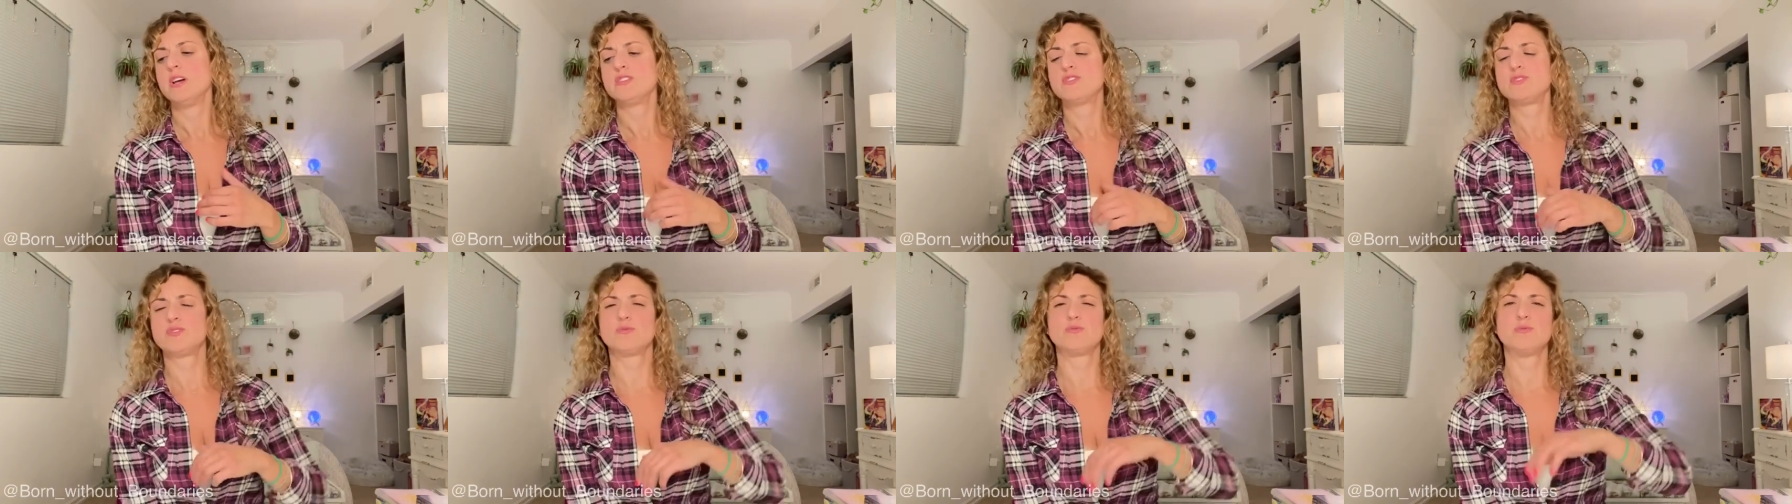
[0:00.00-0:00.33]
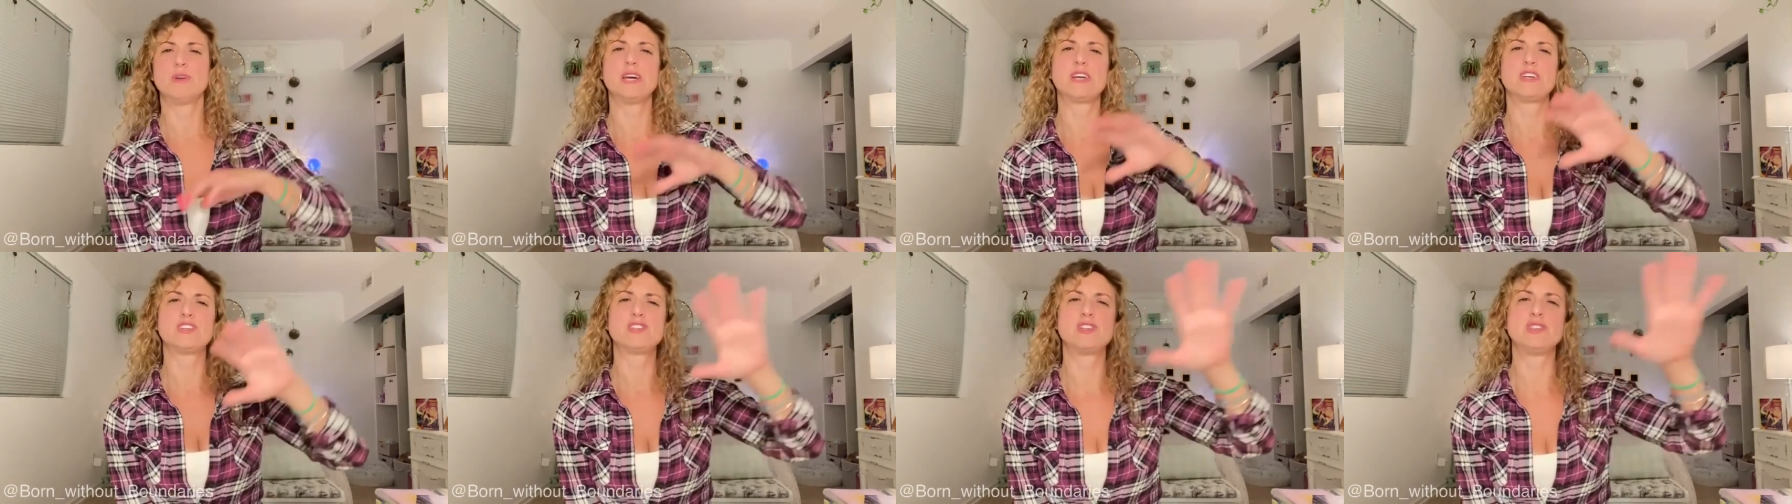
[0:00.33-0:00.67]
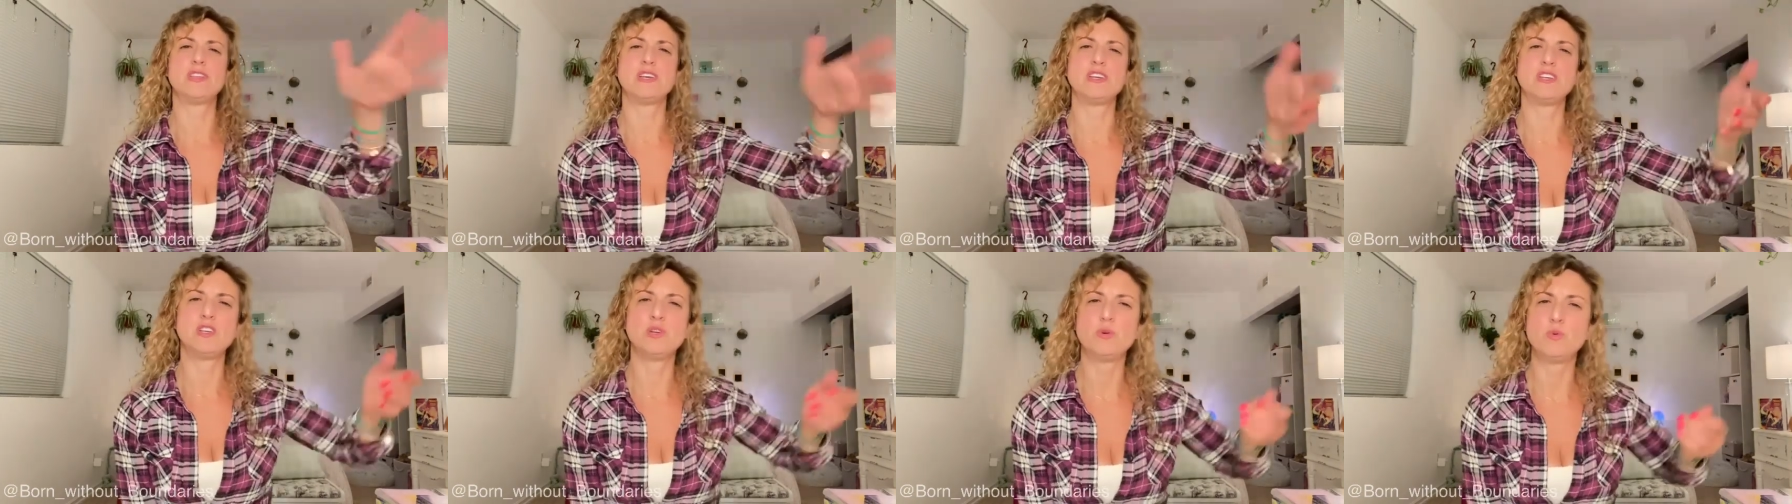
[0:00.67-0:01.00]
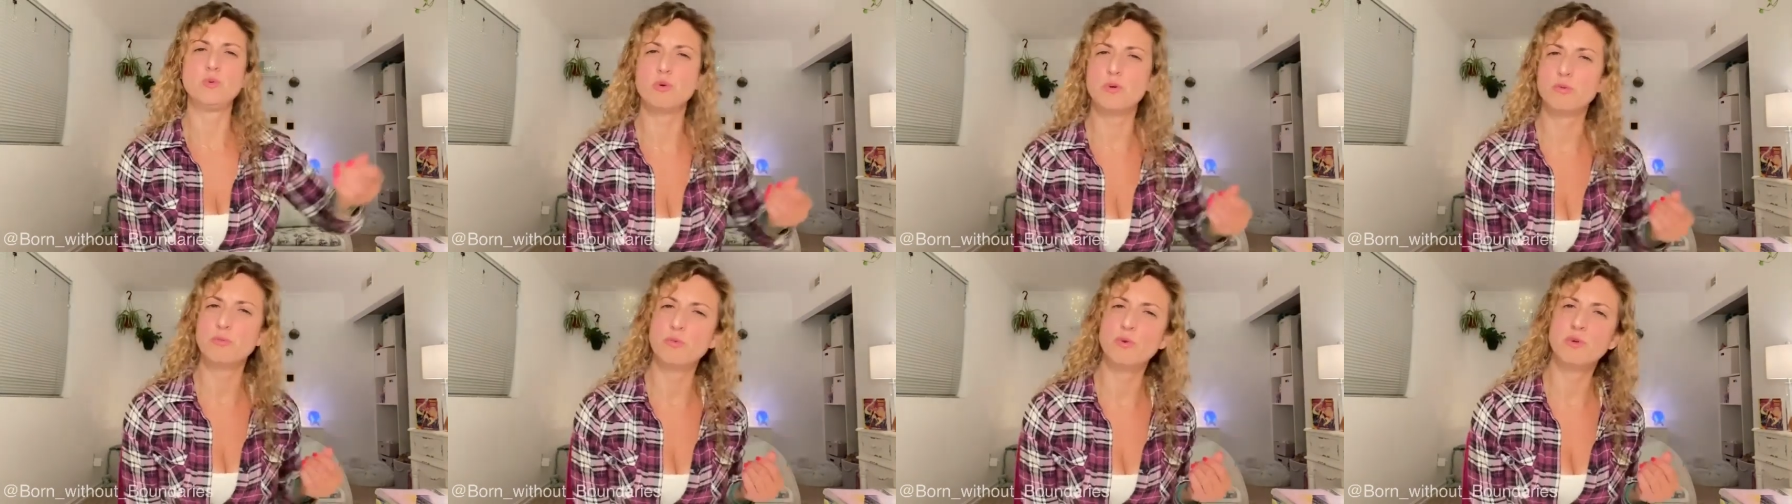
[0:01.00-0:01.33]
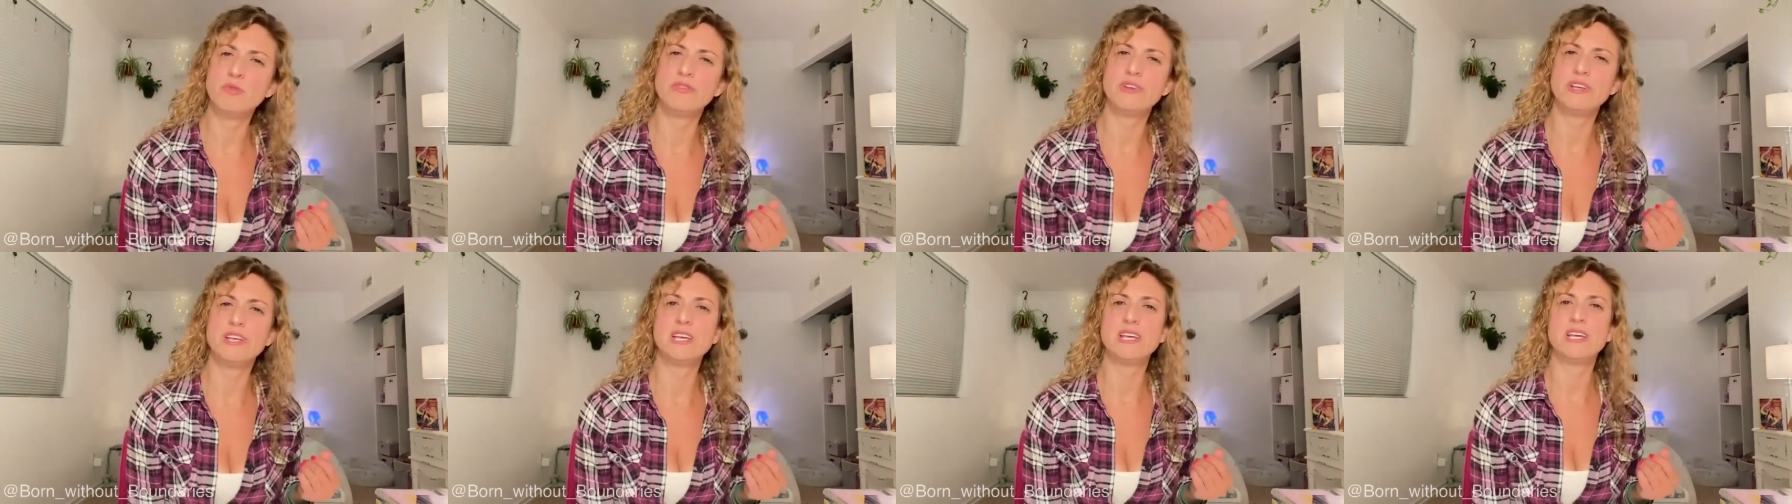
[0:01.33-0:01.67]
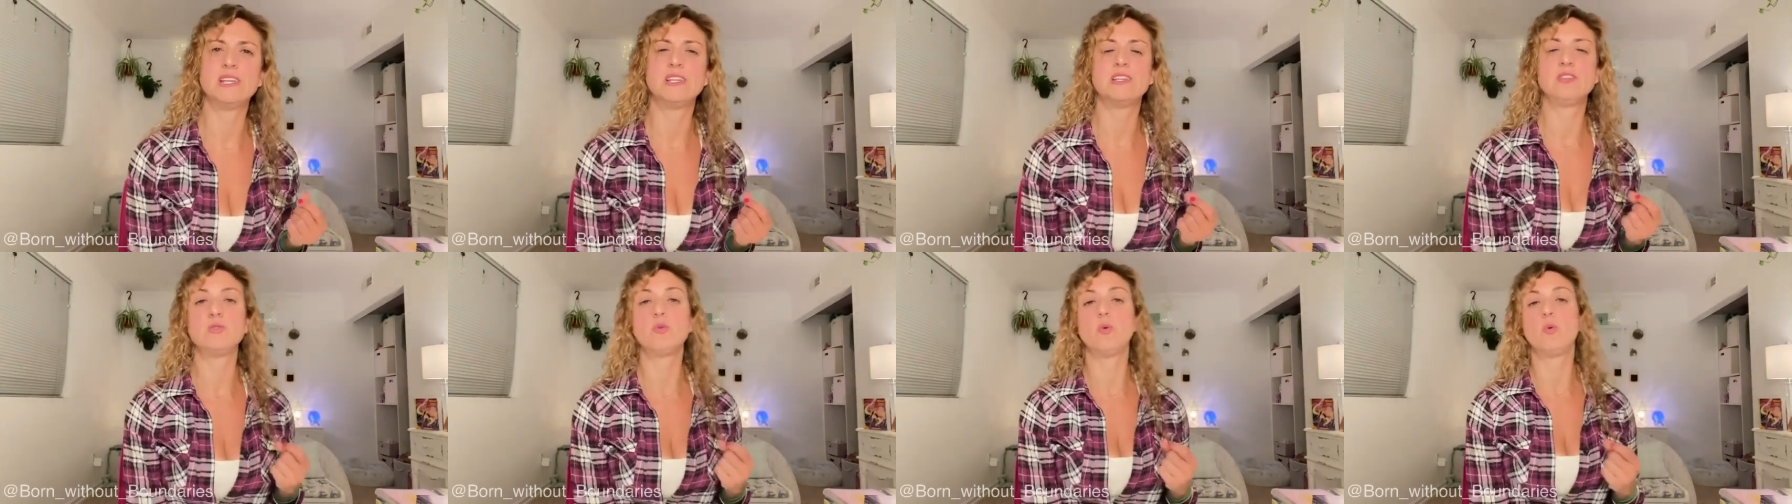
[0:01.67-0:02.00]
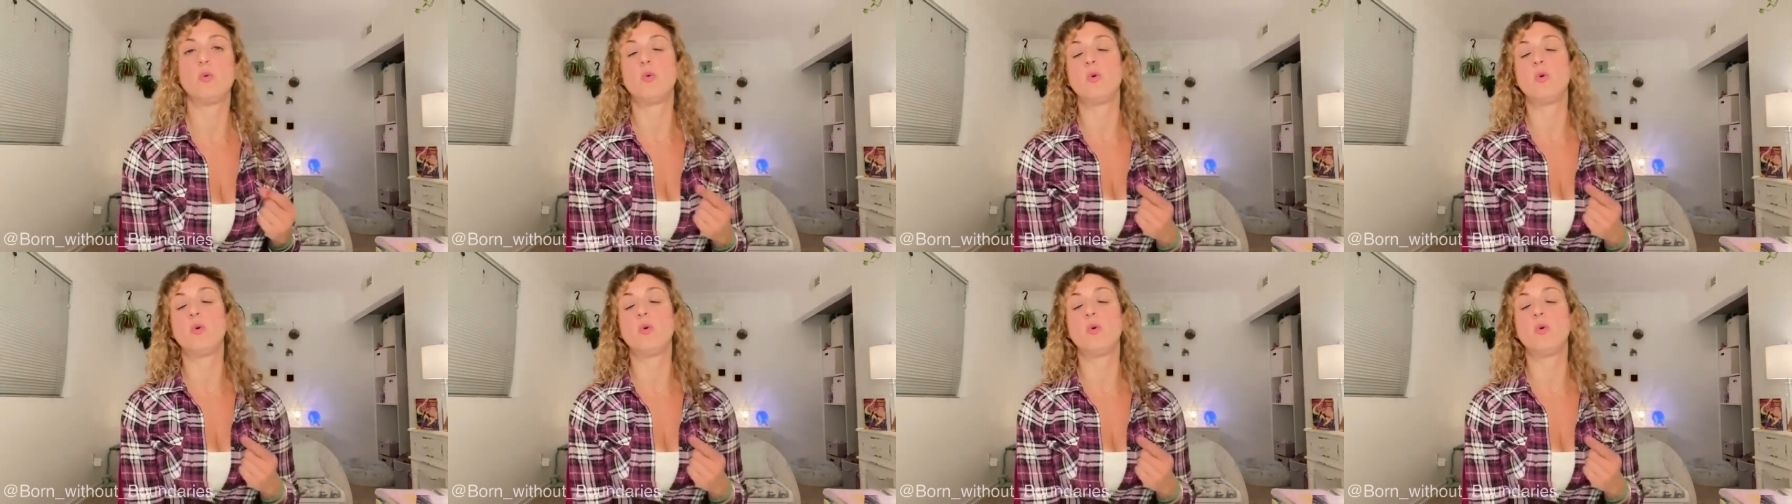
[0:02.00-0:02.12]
direction that you were moving in,